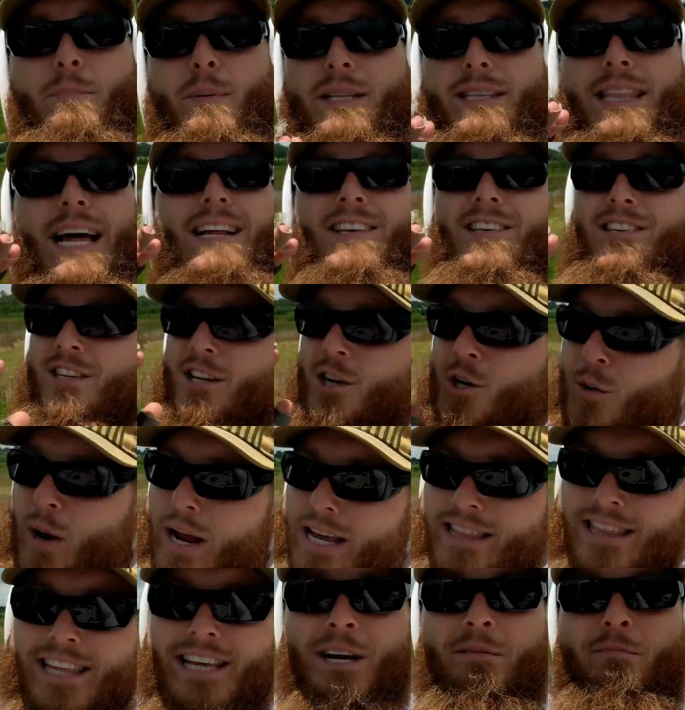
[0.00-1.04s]
but that's the
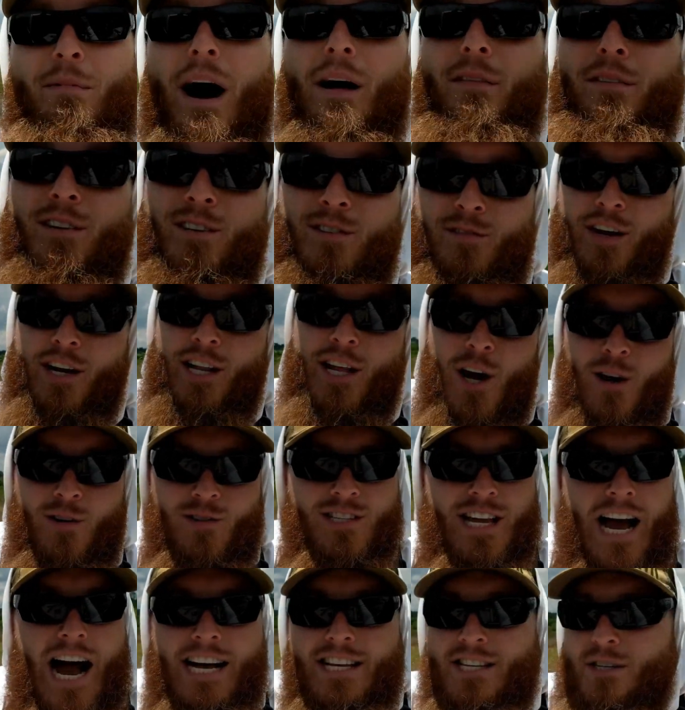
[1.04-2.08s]
great thing about these videos,
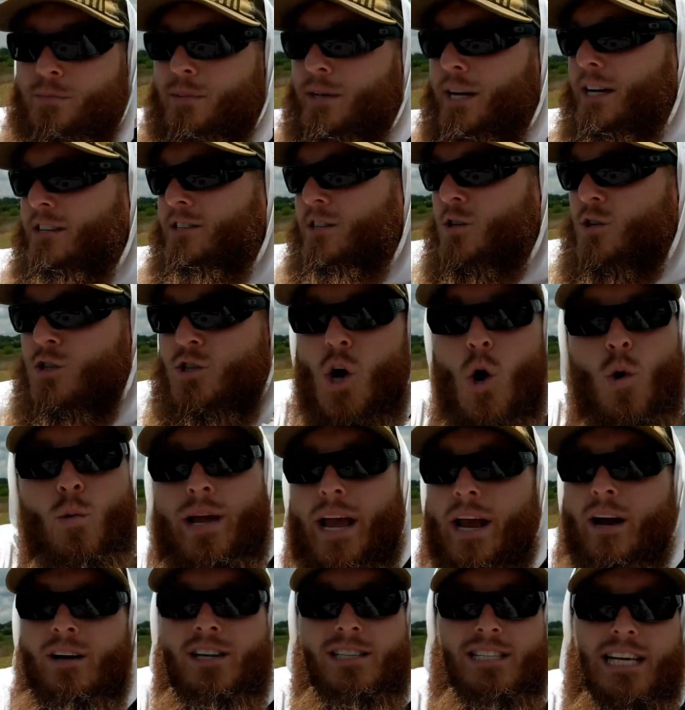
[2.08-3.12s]
guys, is because there's no
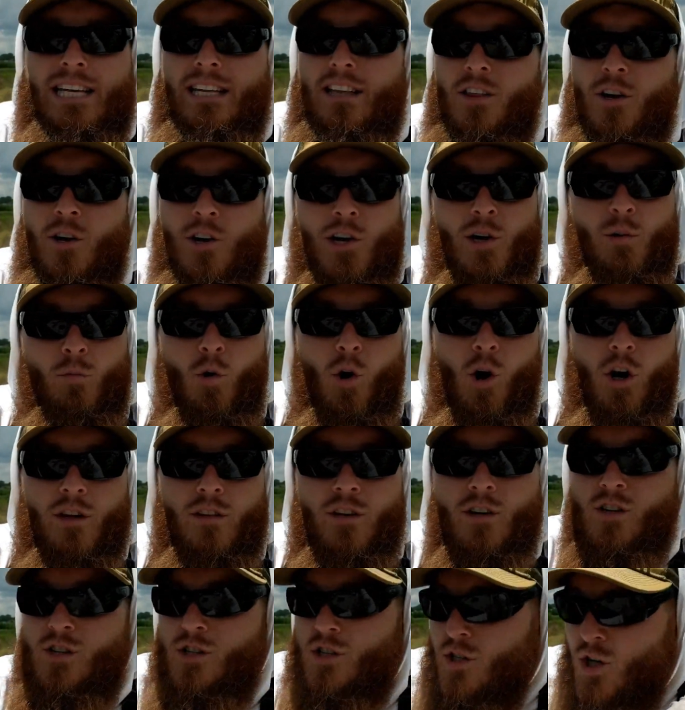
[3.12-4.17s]
guarantee that they're gonna work.
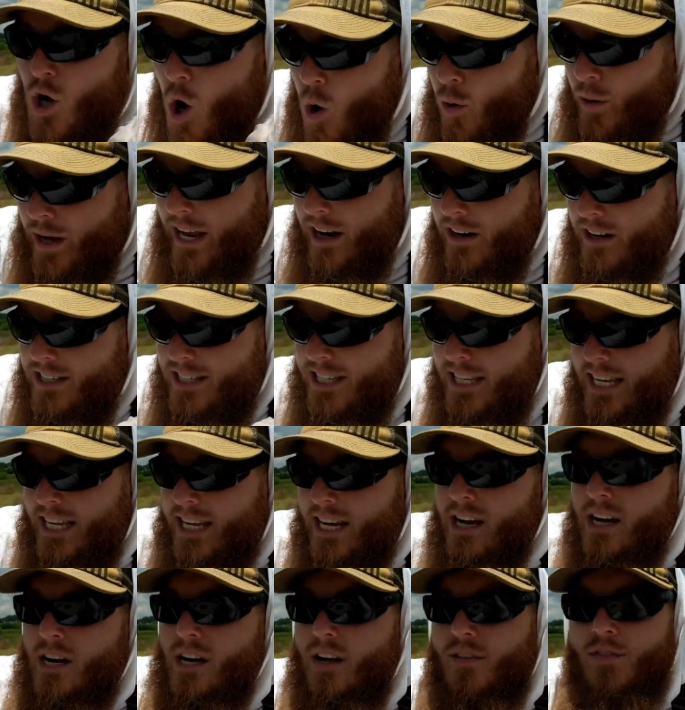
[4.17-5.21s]
There's no guarantee.
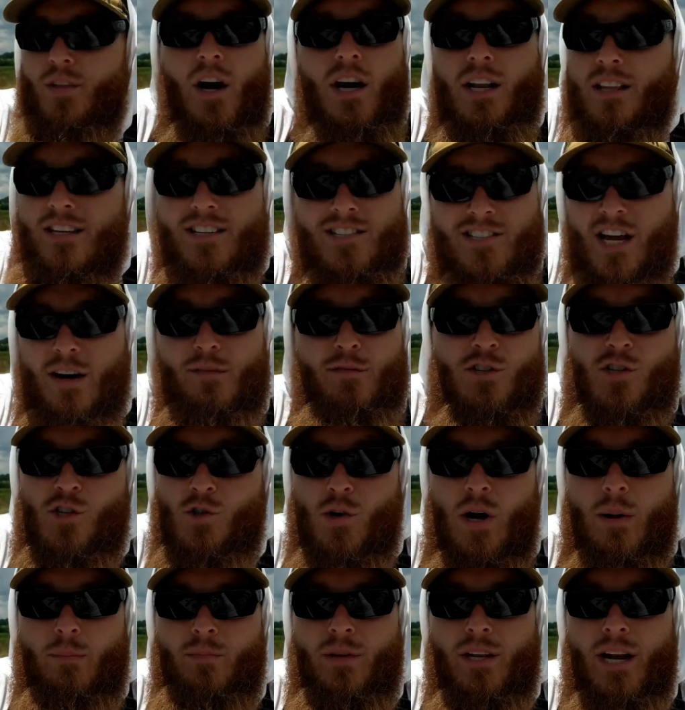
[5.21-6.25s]
None of this stuff is
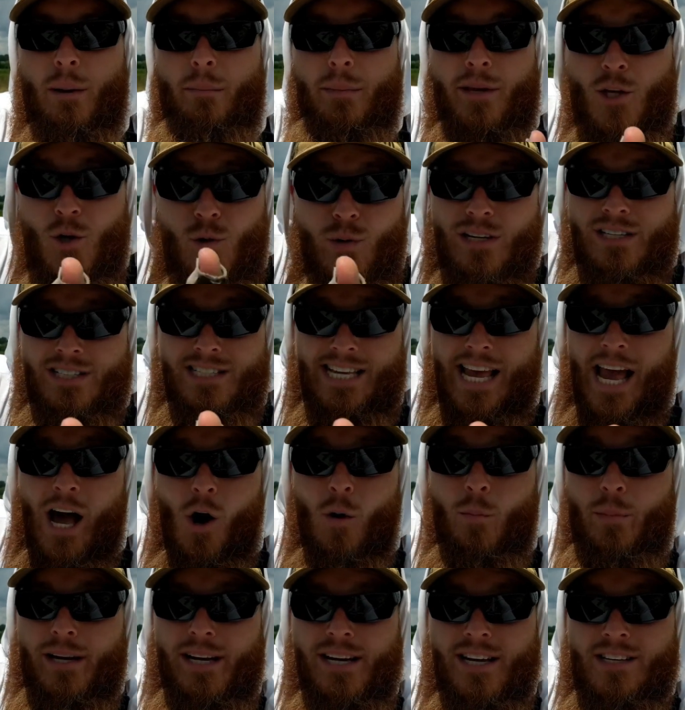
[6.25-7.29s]
scripted. I mean, you can tell
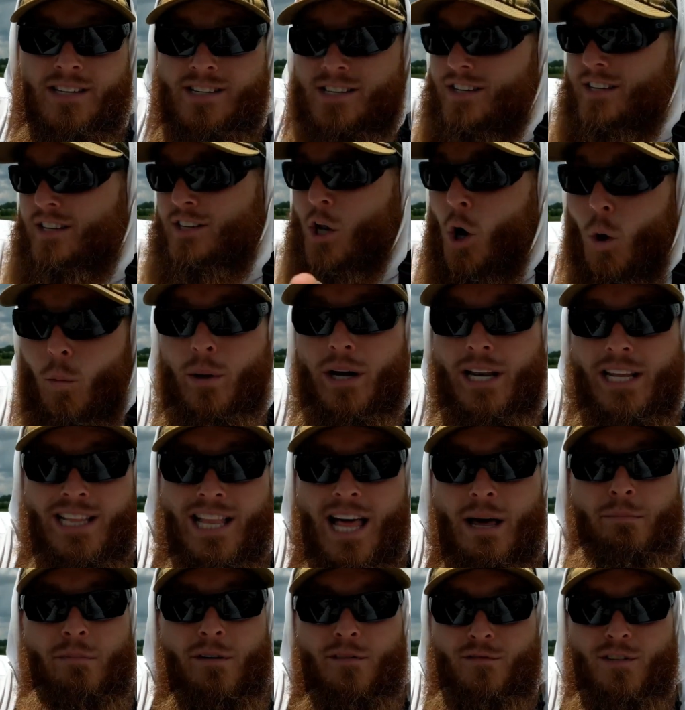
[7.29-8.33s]
because nobody
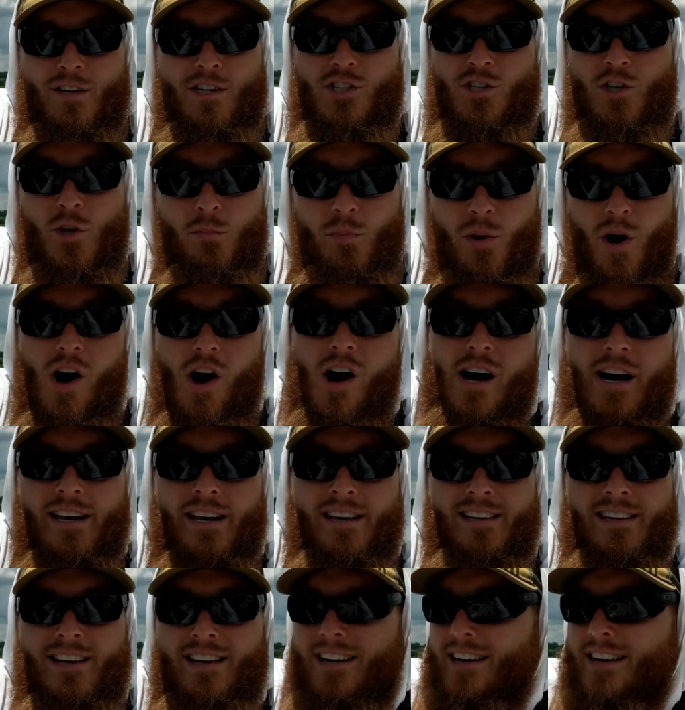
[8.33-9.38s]
let me fish their pond.
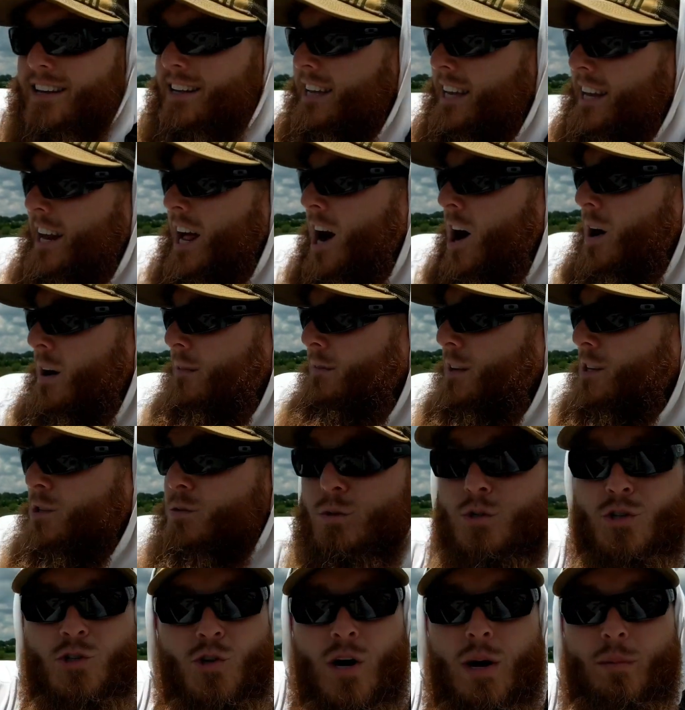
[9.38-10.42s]
You know, if this
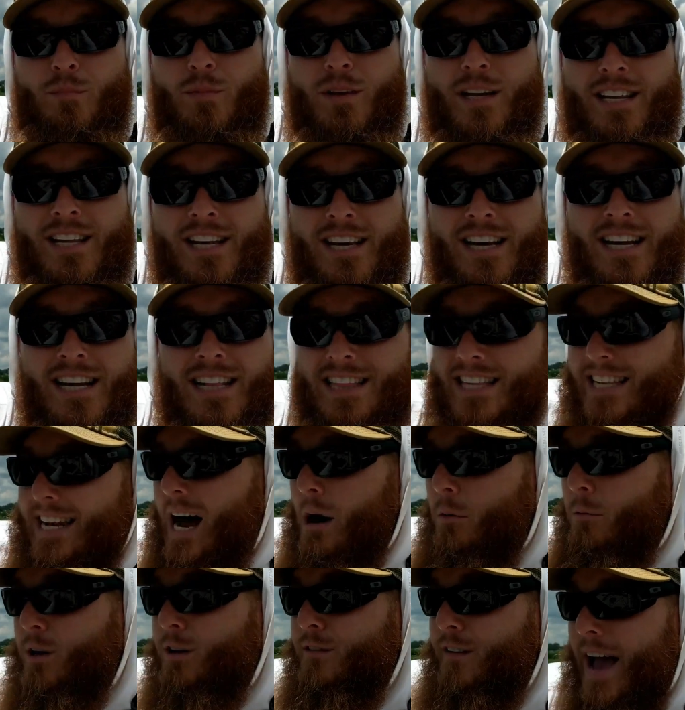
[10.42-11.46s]
was scripted, then I
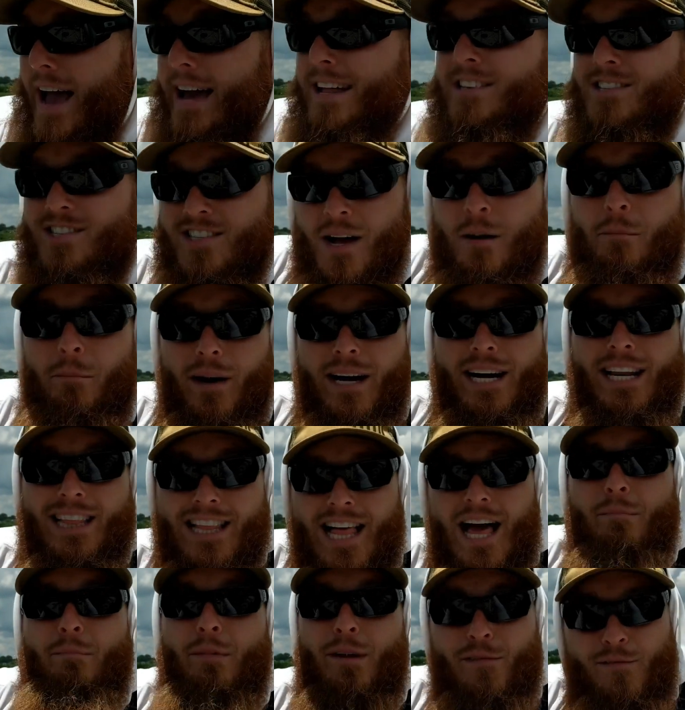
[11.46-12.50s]
would have had somebody
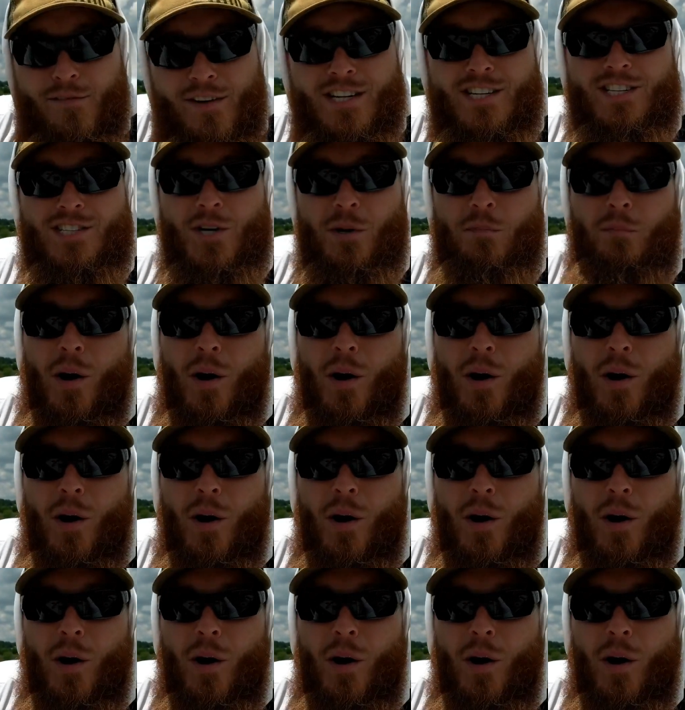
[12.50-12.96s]
let me fish their